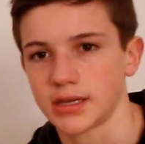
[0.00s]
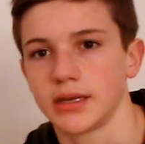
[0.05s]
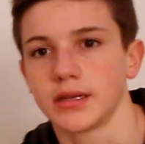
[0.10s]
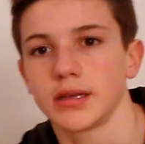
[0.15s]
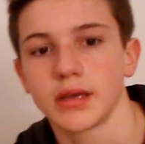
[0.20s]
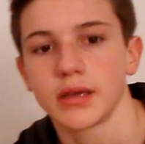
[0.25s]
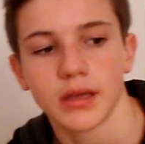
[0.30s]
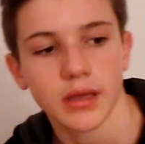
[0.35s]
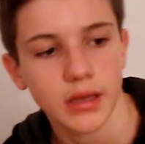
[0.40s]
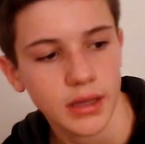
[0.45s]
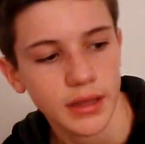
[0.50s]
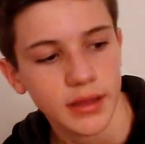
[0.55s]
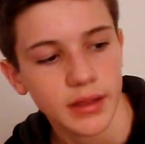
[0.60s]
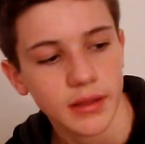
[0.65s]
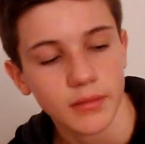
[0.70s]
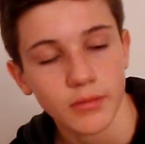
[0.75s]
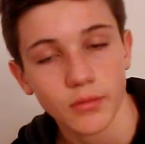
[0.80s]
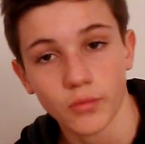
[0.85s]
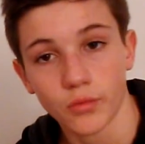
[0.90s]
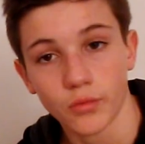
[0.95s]
it.
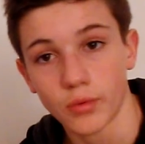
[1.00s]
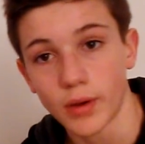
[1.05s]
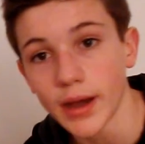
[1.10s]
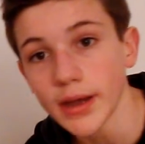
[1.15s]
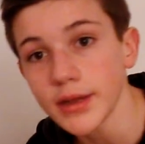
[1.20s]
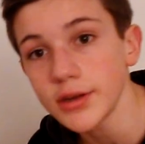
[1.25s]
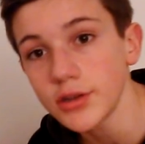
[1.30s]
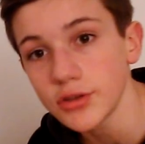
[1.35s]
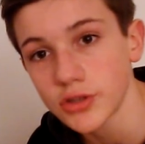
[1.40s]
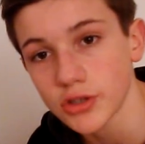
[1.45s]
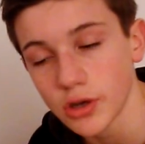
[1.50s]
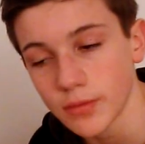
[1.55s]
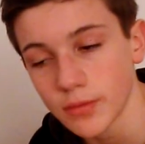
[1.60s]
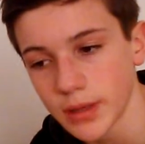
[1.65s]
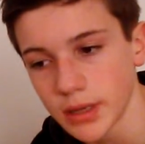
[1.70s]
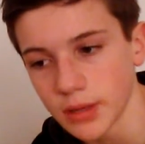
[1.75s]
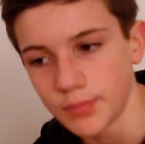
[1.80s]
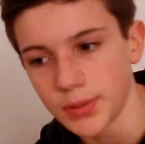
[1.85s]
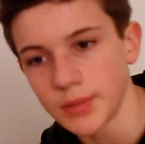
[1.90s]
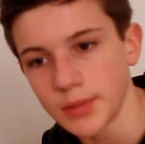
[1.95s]
Why do so
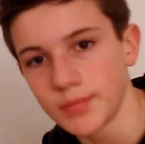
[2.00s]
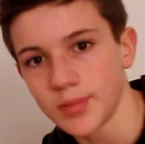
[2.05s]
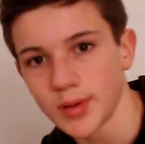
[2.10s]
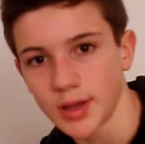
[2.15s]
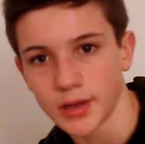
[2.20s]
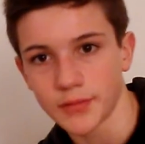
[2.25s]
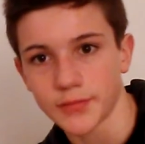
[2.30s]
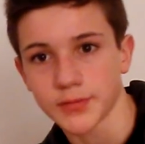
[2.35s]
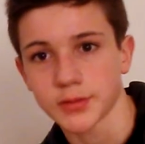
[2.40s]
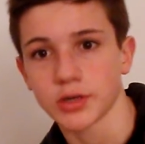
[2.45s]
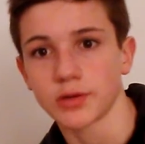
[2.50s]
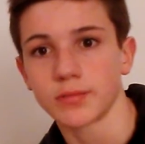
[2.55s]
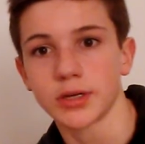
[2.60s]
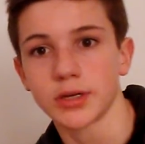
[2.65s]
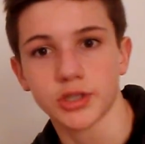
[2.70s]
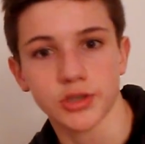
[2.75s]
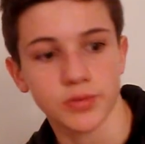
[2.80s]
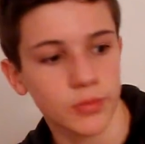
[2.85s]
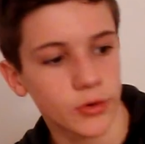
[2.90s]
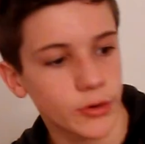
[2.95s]
many people have so
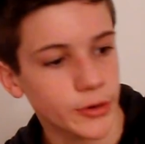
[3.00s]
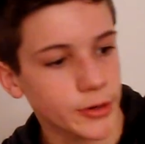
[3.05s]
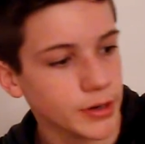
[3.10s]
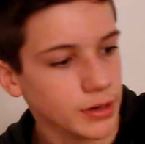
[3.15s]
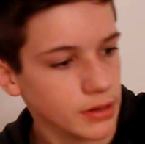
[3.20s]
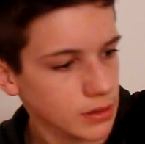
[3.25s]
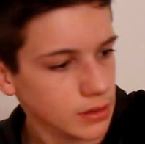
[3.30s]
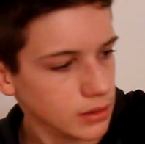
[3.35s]
much more?